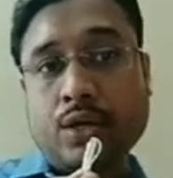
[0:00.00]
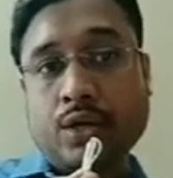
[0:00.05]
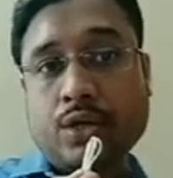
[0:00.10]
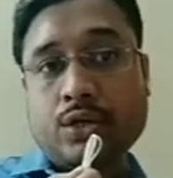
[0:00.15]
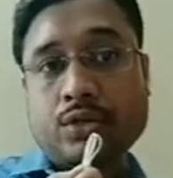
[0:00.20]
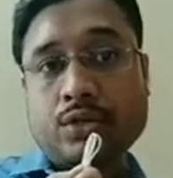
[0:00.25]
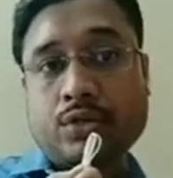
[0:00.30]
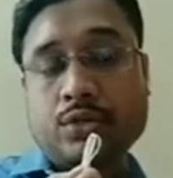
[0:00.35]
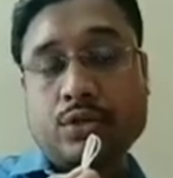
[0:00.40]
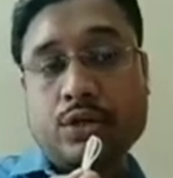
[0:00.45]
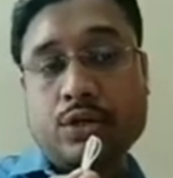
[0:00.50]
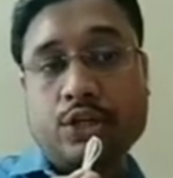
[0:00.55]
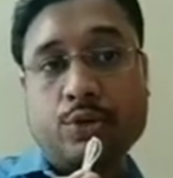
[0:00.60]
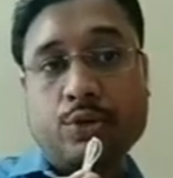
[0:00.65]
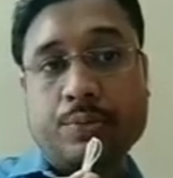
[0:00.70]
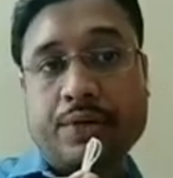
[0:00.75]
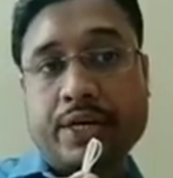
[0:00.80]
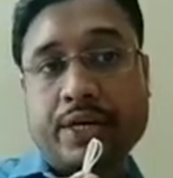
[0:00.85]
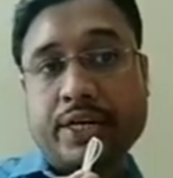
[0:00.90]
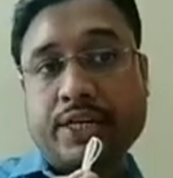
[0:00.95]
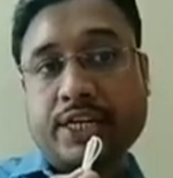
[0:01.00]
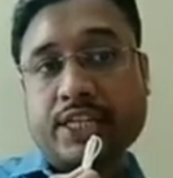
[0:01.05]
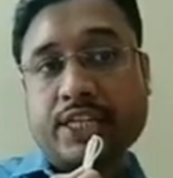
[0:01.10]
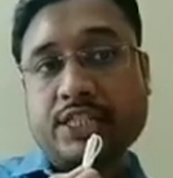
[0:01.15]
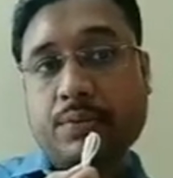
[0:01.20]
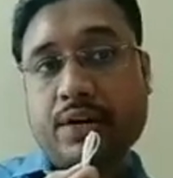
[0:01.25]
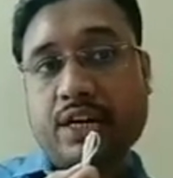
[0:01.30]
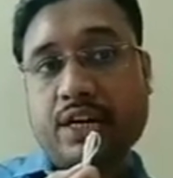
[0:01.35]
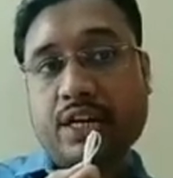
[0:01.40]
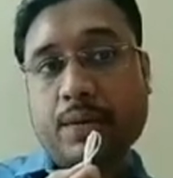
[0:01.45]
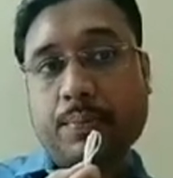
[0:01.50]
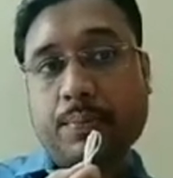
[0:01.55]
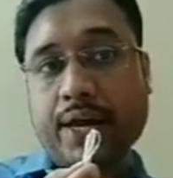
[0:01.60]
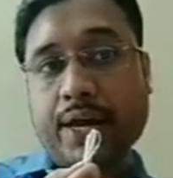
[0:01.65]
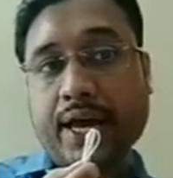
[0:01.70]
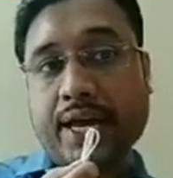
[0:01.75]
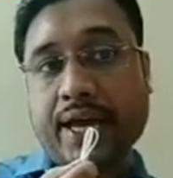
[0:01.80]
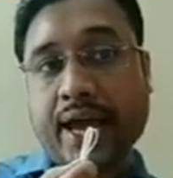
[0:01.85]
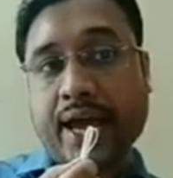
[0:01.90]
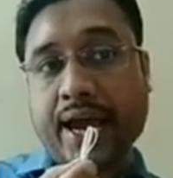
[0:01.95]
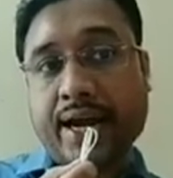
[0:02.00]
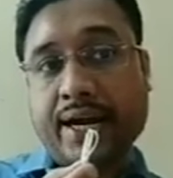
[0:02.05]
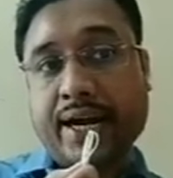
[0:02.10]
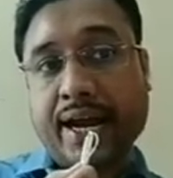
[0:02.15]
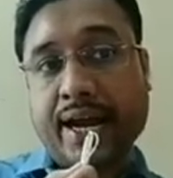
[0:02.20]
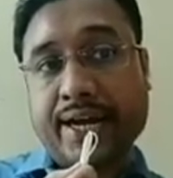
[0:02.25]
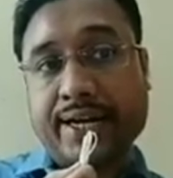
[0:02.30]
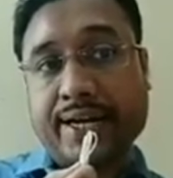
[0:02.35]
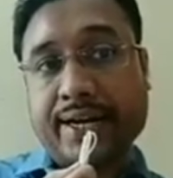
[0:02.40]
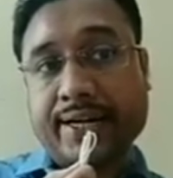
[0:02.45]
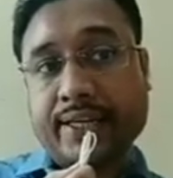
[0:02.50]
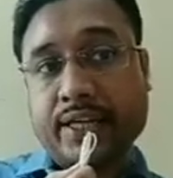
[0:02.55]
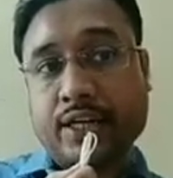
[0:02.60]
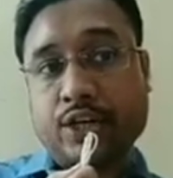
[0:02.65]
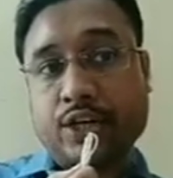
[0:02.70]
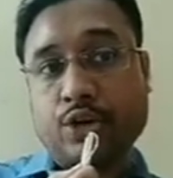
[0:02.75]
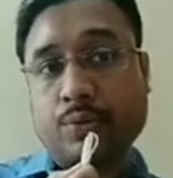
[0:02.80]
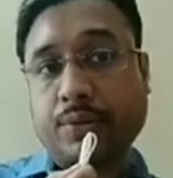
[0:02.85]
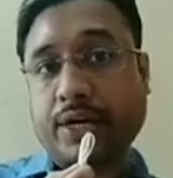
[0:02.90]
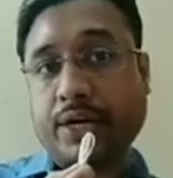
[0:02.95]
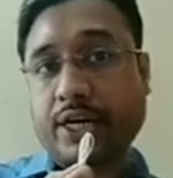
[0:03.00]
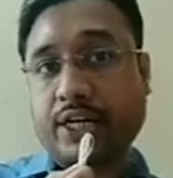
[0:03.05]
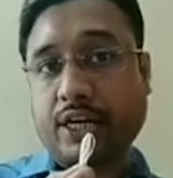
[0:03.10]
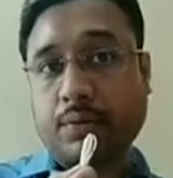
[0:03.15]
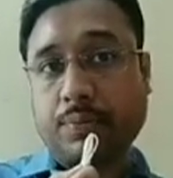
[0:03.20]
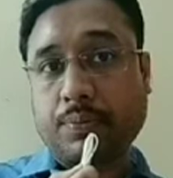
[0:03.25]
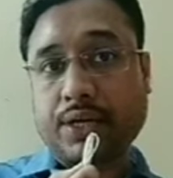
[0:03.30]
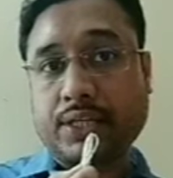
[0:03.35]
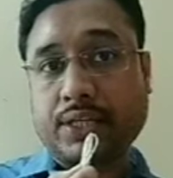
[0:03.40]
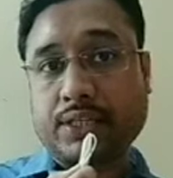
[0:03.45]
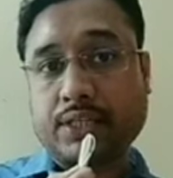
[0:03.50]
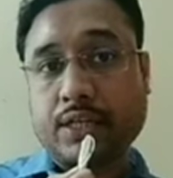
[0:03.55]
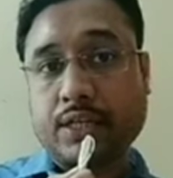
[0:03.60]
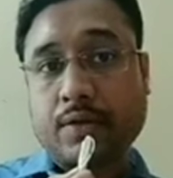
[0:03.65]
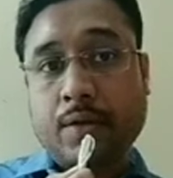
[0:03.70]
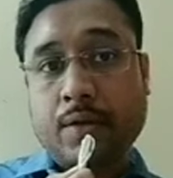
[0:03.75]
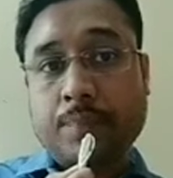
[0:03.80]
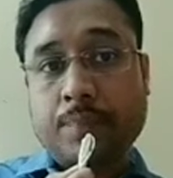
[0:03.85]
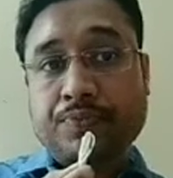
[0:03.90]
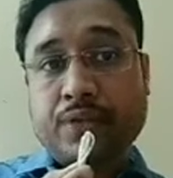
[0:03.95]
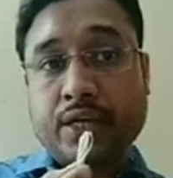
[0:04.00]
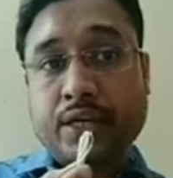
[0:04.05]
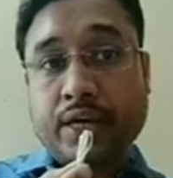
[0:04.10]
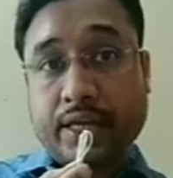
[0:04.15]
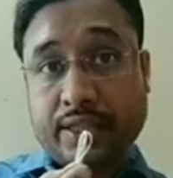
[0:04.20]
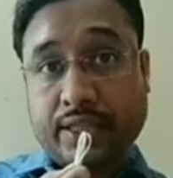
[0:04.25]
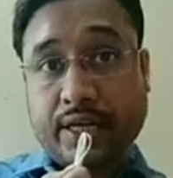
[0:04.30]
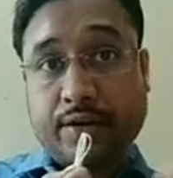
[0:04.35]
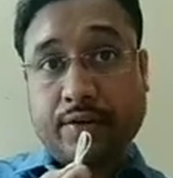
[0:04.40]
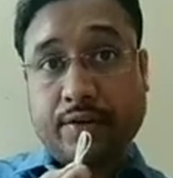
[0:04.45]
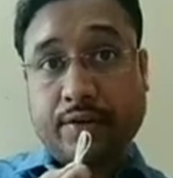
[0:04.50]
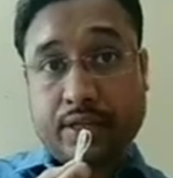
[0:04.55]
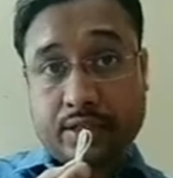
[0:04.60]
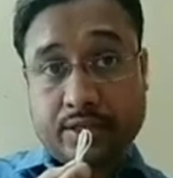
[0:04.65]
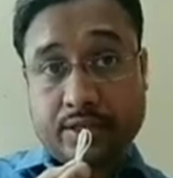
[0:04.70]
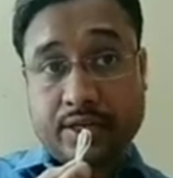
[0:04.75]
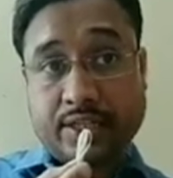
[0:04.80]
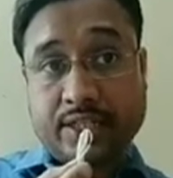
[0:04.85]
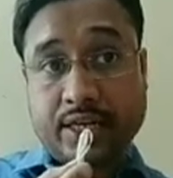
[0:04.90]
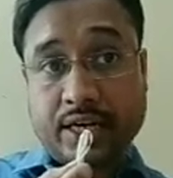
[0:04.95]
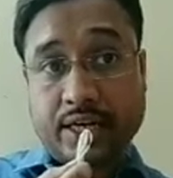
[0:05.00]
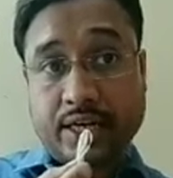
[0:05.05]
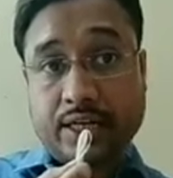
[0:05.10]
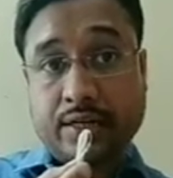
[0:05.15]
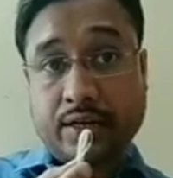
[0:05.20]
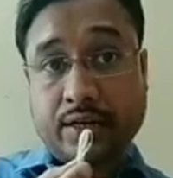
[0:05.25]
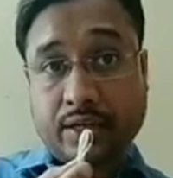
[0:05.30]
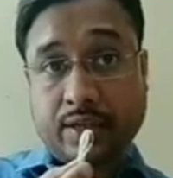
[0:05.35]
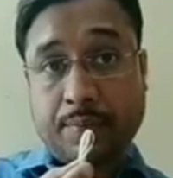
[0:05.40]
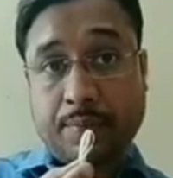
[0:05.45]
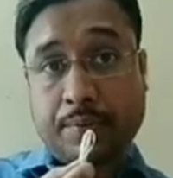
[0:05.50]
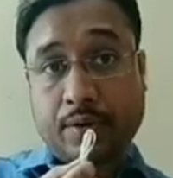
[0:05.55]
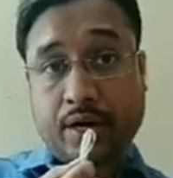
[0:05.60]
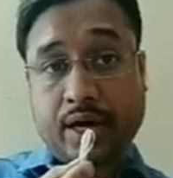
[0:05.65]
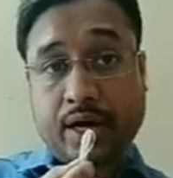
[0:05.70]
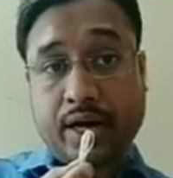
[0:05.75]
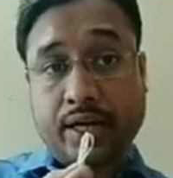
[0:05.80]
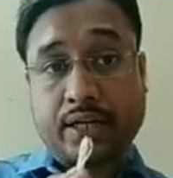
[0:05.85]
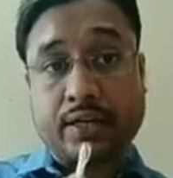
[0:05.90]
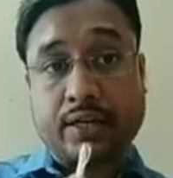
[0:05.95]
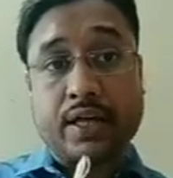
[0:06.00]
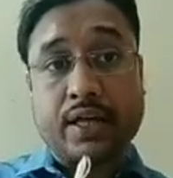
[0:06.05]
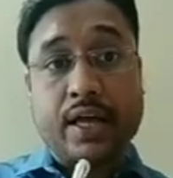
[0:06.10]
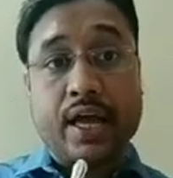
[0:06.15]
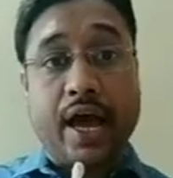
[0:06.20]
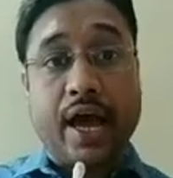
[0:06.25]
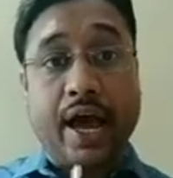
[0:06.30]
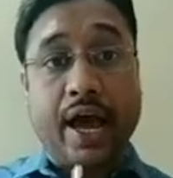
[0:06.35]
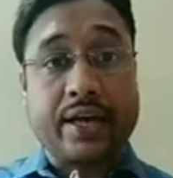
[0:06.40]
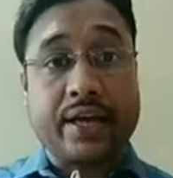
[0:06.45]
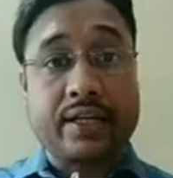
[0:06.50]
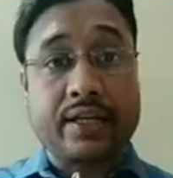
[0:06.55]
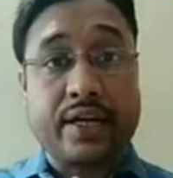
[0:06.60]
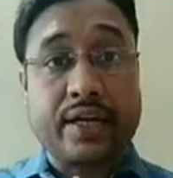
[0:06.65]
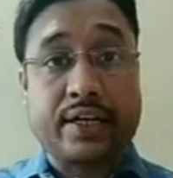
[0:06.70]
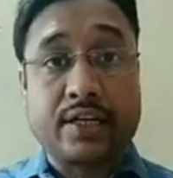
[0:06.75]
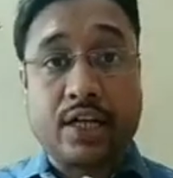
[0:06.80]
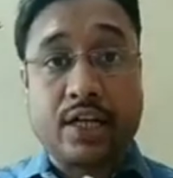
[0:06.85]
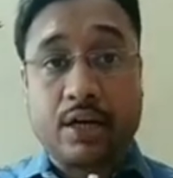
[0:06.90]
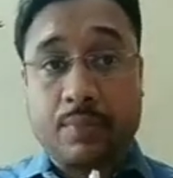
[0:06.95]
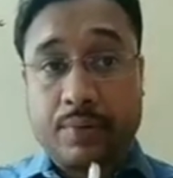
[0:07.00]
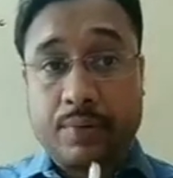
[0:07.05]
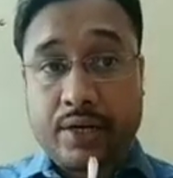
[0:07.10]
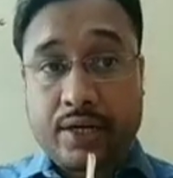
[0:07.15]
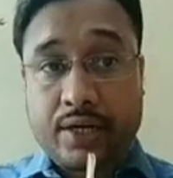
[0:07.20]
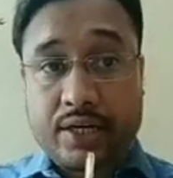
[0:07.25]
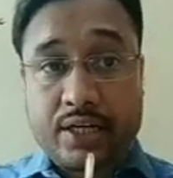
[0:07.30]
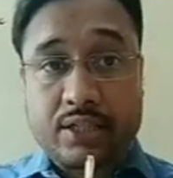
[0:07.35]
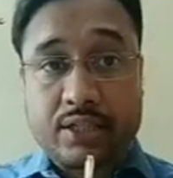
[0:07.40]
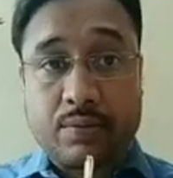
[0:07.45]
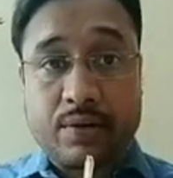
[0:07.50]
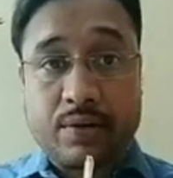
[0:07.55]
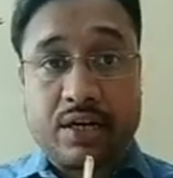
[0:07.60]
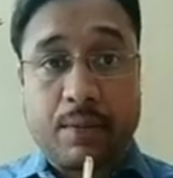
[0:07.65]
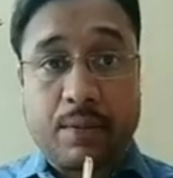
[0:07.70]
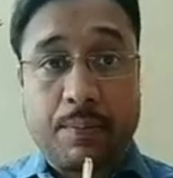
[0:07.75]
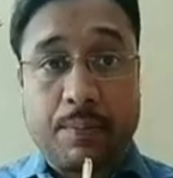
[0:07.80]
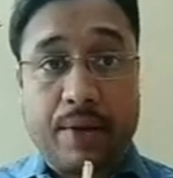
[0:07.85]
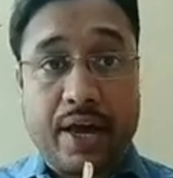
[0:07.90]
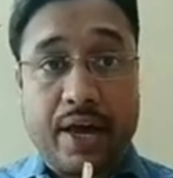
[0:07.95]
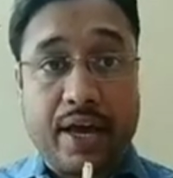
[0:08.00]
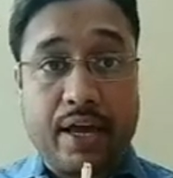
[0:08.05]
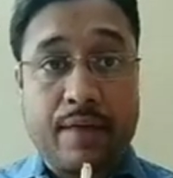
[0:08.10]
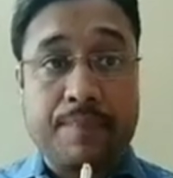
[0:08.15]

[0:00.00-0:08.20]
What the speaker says: So numerators multiply and write at the numerator place in the result, in the product, and then denominators multiply